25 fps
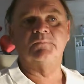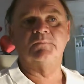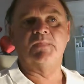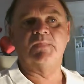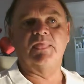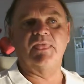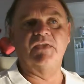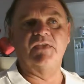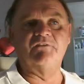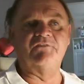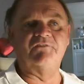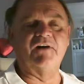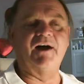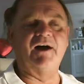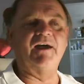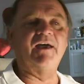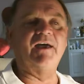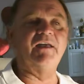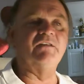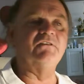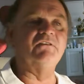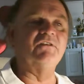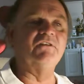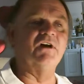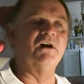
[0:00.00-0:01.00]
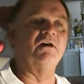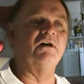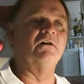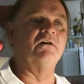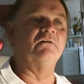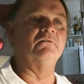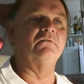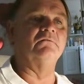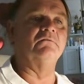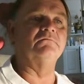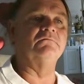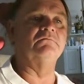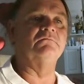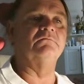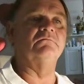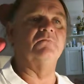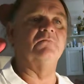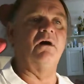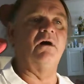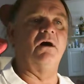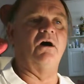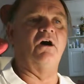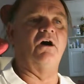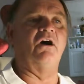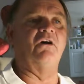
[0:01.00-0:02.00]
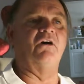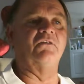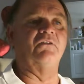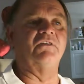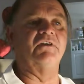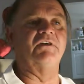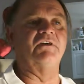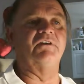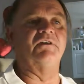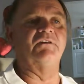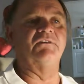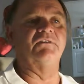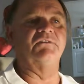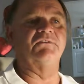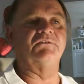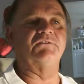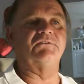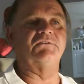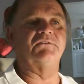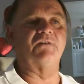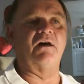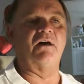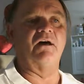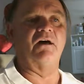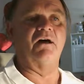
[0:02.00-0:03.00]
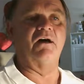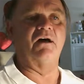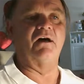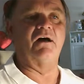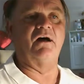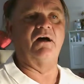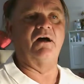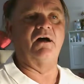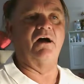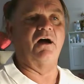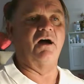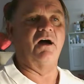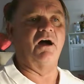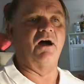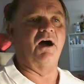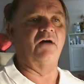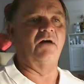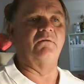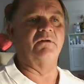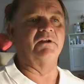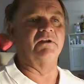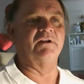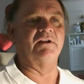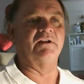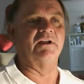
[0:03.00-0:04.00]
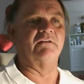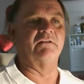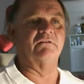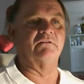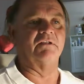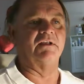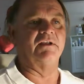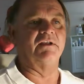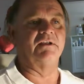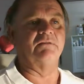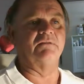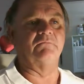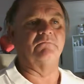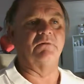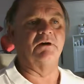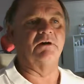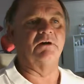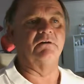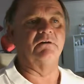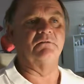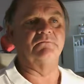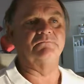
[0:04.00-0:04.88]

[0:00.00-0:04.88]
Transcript: If I had known all this, I would have never let him go.